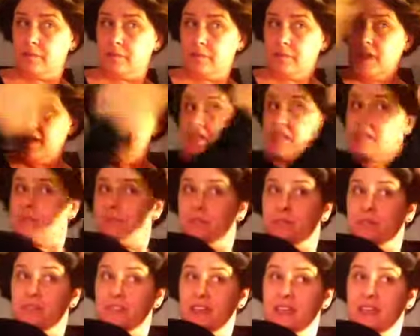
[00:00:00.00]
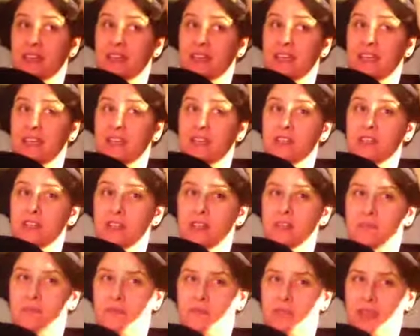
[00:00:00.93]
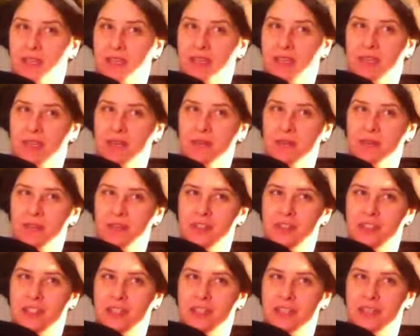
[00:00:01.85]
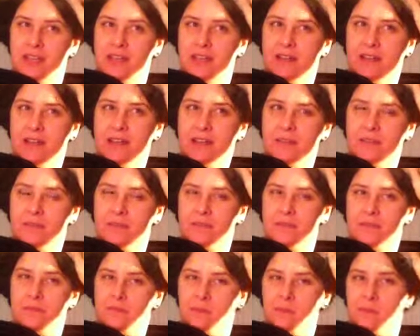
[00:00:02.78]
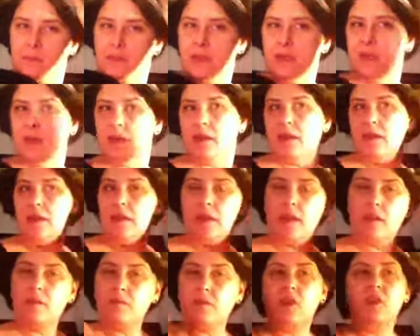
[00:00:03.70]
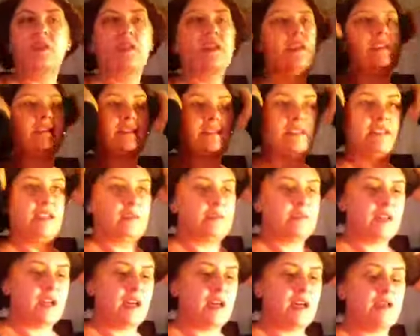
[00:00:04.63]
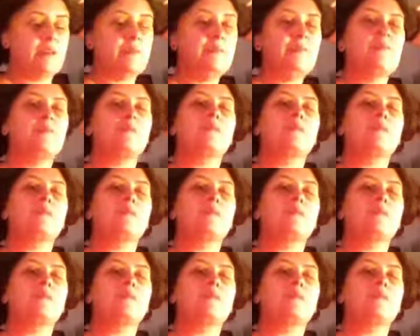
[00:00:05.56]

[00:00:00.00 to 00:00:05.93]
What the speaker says: by just tucking it under, like kind of pushing it down in and rolling at the same time.